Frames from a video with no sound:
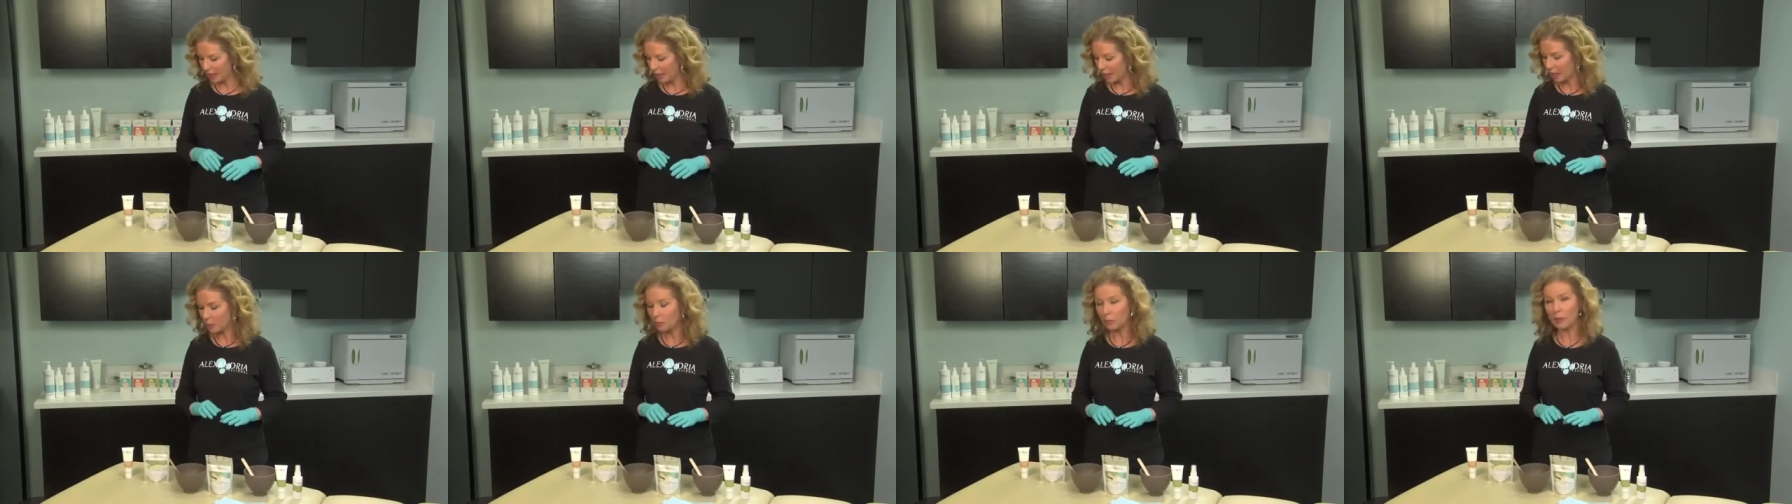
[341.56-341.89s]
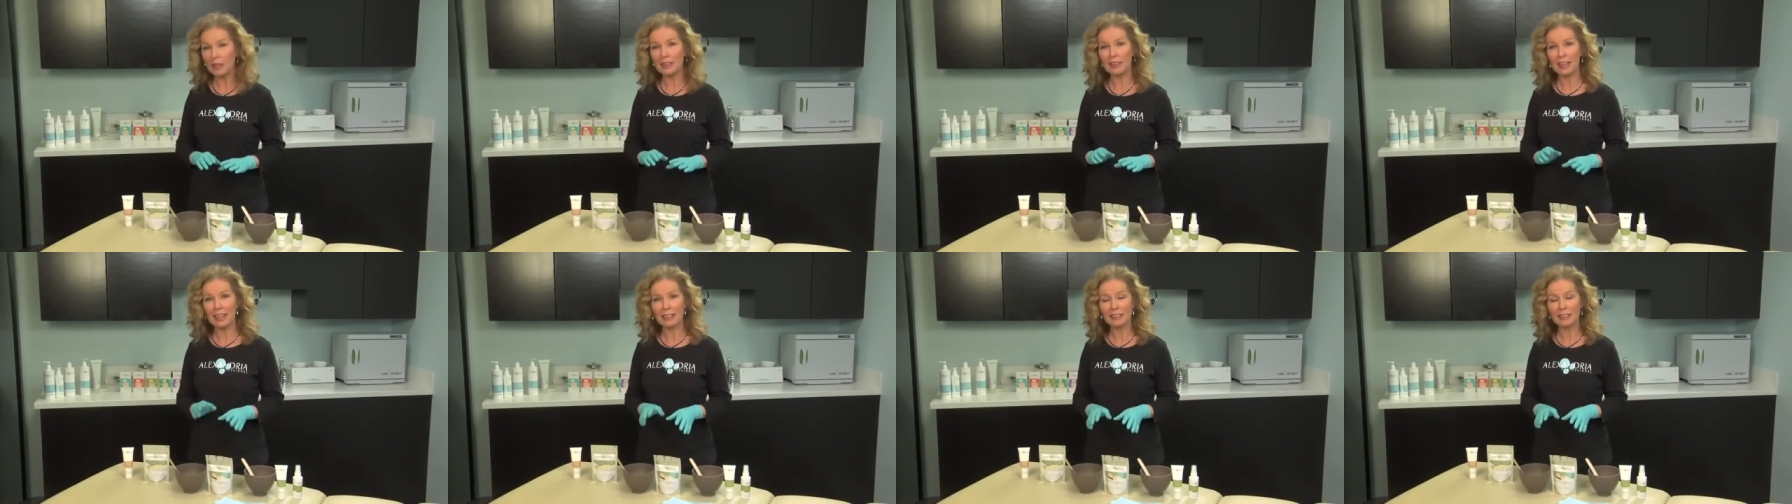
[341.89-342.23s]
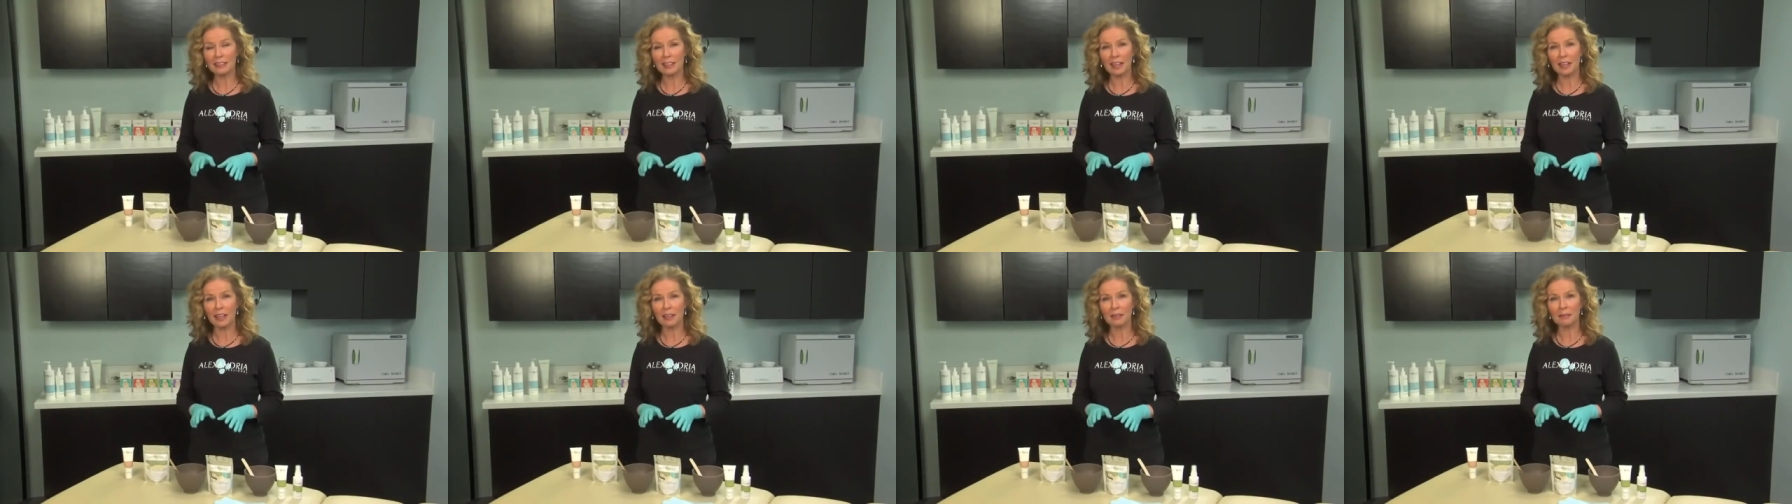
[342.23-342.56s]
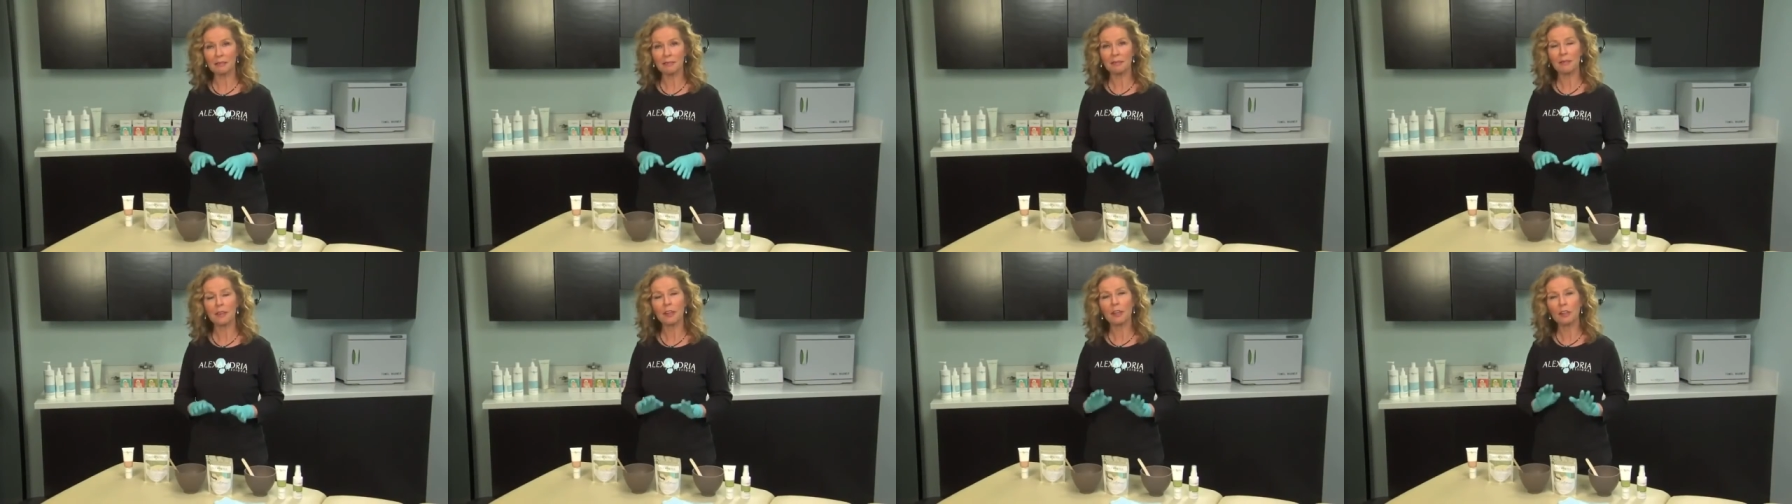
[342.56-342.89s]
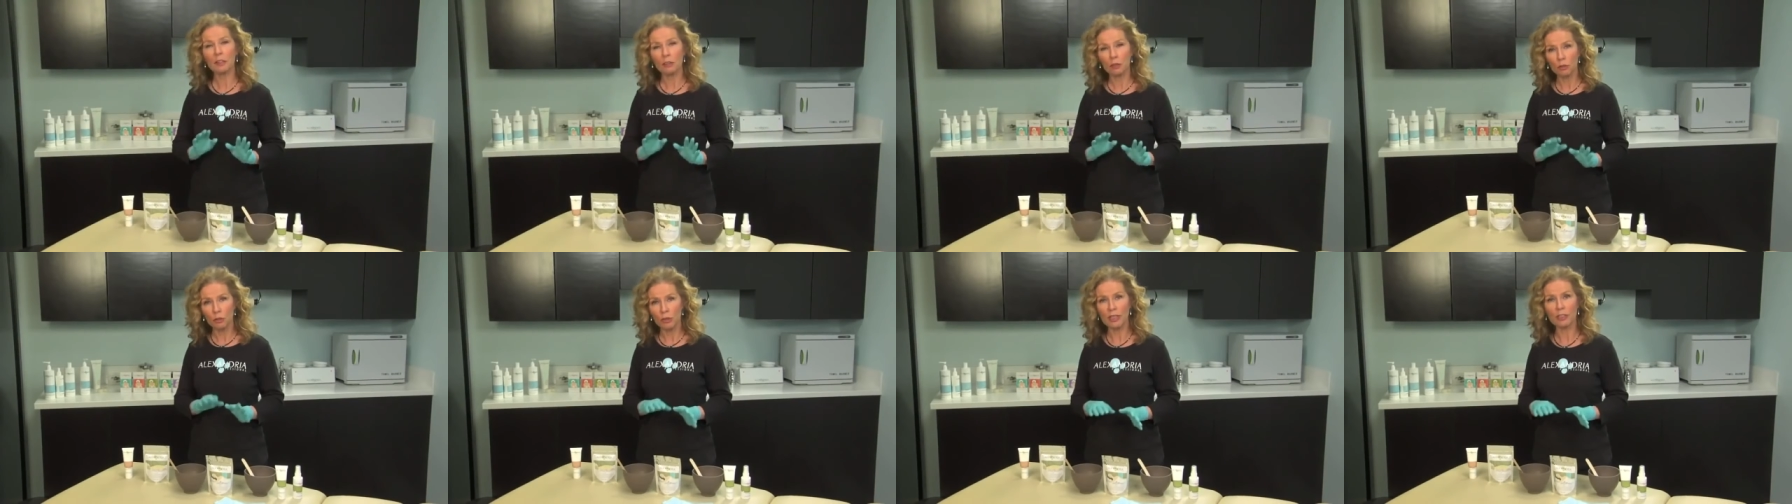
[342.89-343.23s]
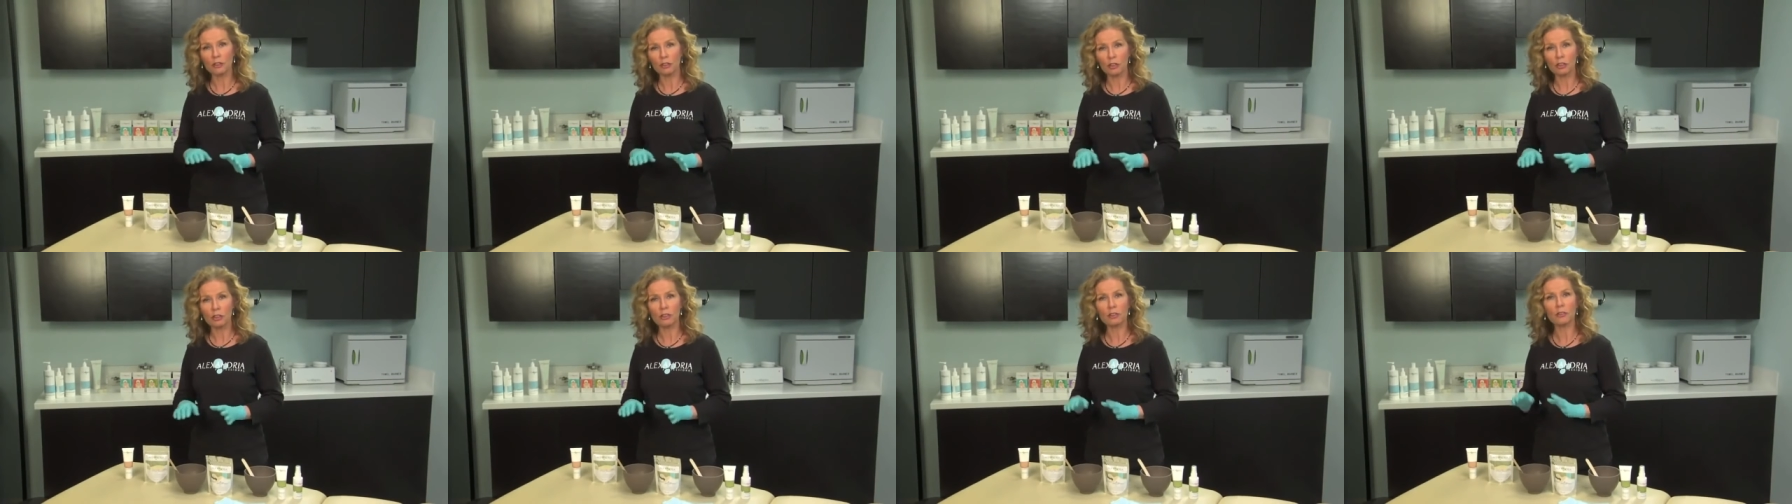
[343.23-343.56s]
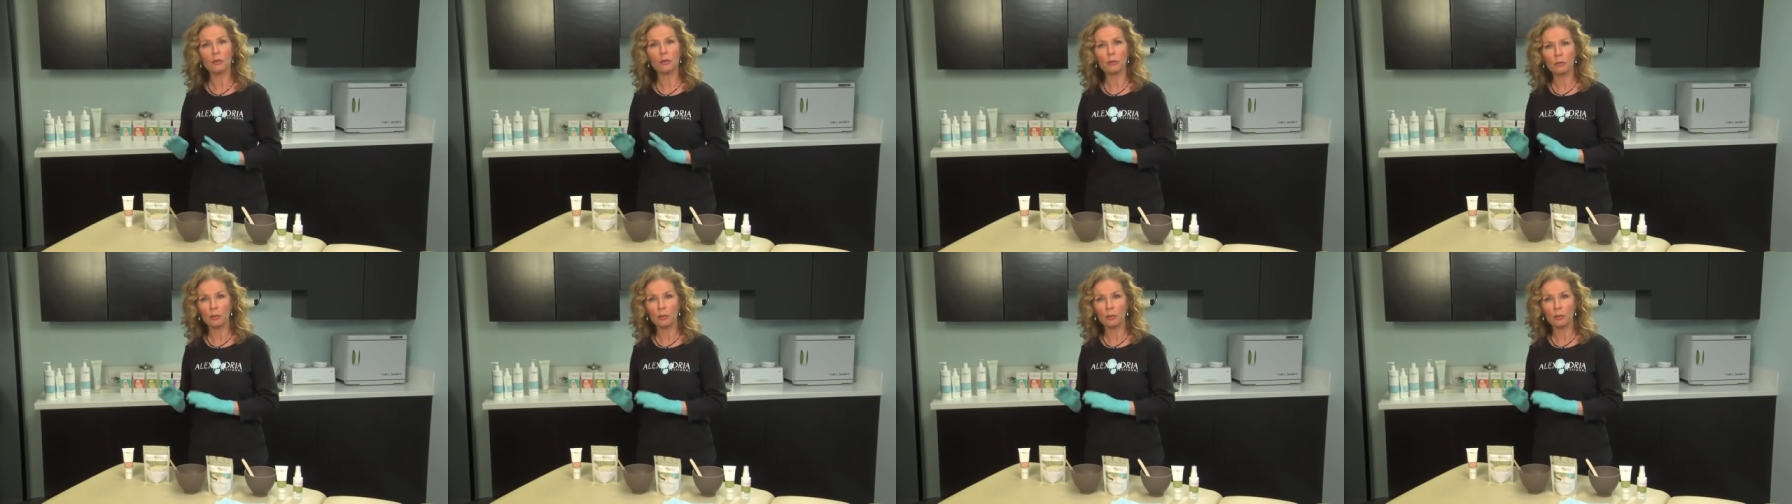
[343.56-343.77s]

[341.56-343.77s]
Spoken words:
And when that's done, you can just